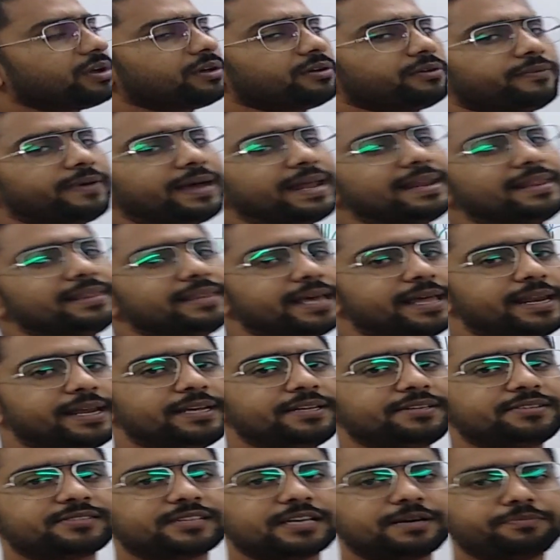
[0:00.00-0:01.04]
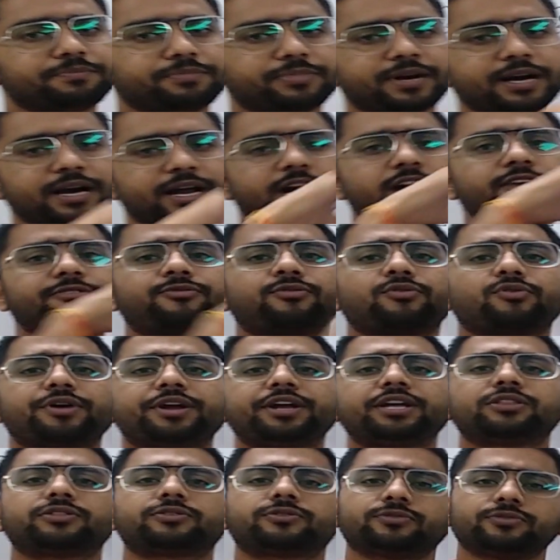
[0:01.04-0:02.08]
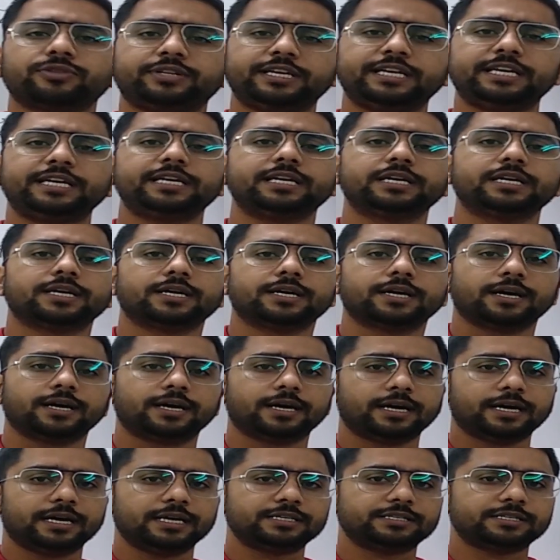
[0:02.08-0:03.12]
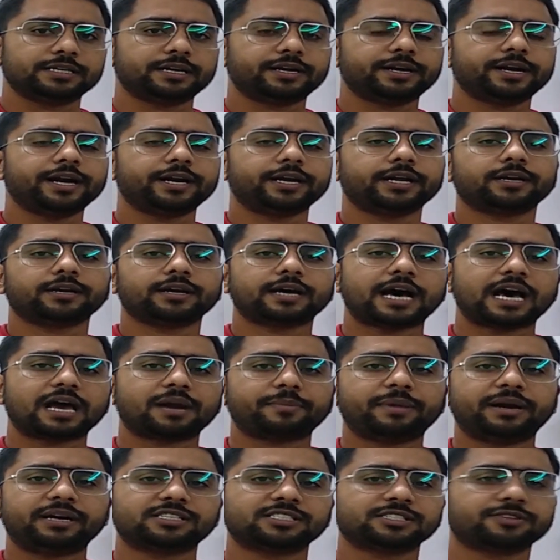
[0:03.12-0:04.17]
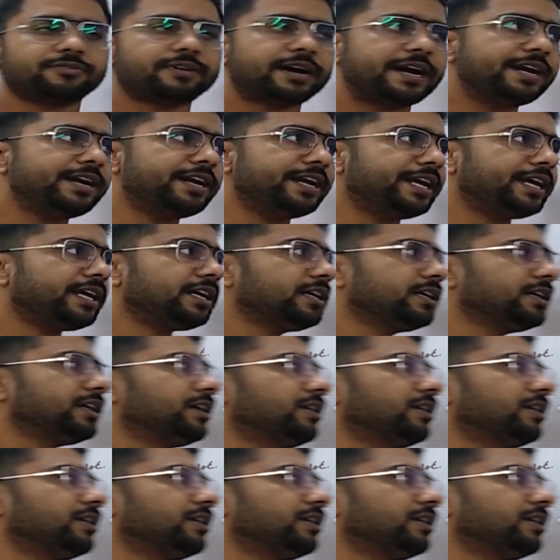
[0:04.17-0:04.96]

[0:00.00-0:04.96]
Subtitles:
when there is some current flowing through the generator armature winding,